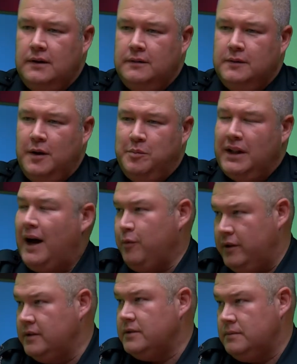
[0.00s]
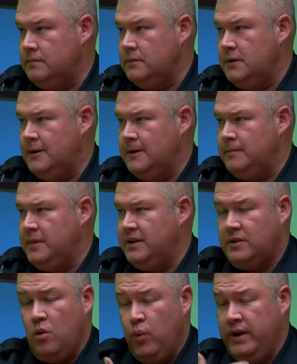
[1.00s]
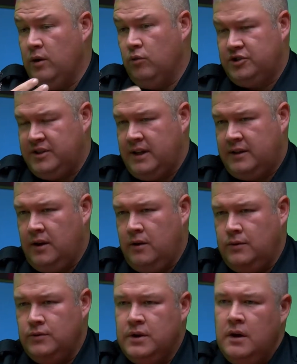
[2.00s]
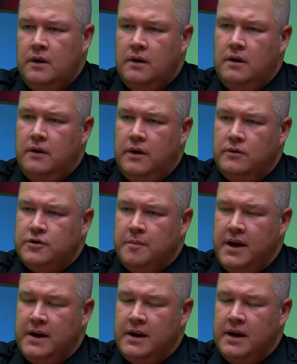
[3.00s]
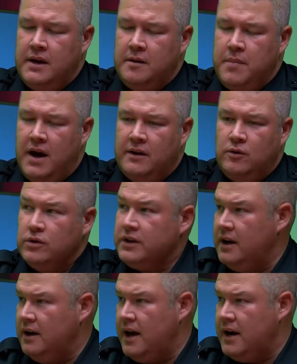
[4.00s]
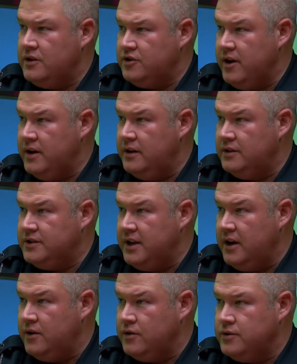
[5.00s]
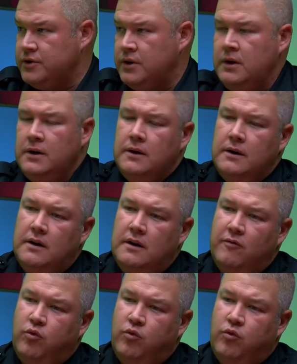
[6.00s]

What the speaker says: apply with us. And we don't set those. Those are mandated by North Carolina training standards of